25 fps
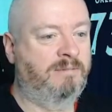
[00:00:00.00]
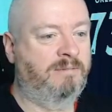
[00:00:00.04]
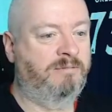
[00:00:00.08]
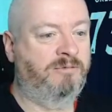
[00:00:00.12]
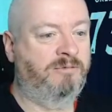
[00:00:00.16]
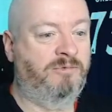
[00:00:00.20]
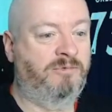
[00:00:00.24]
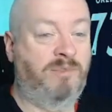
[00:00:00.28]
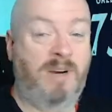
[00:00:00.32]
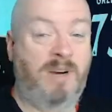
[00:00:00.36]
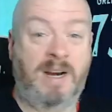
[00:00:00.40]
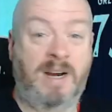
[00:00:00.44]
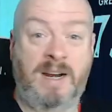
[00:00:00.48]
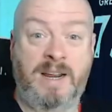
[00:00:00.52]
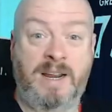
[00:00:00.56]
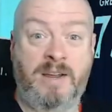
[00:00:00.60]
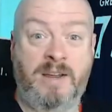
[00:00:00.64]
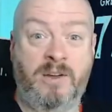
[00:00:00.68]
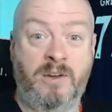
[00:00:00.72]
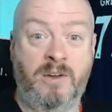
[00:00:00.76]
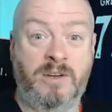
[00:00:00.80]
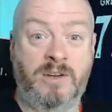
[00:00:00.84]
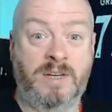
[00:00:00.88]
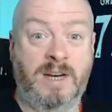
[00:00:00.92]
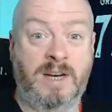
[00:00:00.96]
Really
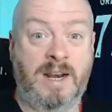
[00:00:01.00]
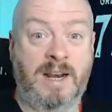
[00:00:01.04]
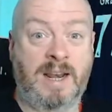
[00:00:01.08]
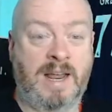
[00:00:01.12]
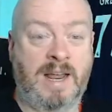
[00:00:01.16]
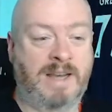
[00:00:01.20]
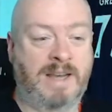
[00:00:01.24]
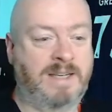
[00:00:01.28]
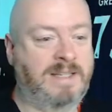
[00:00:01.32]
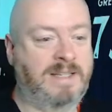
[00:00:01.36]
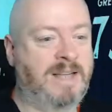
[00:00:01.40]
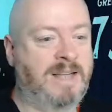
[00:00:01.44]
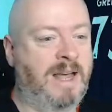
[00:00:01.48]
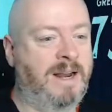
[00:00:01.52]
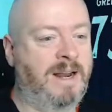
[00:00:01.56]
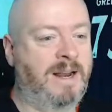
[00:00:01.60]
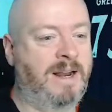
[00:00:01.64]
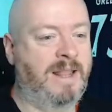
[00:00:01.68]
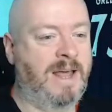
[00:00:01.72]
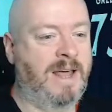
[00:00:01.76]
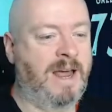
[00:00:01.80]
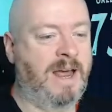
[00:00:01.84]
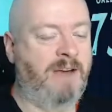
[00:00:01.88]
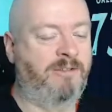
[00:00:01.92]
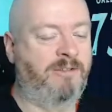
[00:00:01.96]
good glanced header
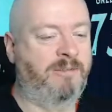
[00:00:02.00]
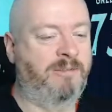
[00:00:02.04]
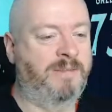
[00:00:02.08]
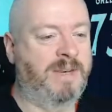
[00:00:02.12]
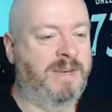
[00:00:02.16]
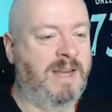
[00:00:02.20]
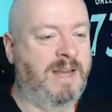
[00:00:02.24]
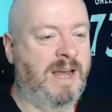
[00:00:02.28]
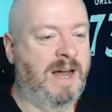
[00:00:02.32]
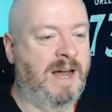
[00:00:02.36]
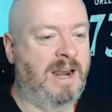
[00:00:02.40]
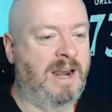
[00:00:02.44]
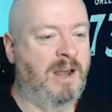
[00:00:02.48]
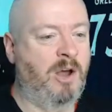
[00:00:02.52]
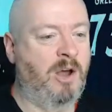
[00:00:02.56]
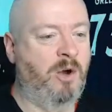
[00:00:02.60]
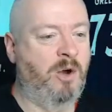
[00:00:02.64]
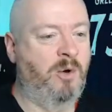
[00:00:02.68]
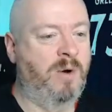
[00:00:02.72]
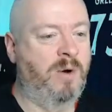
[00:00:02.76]
there from Diallo.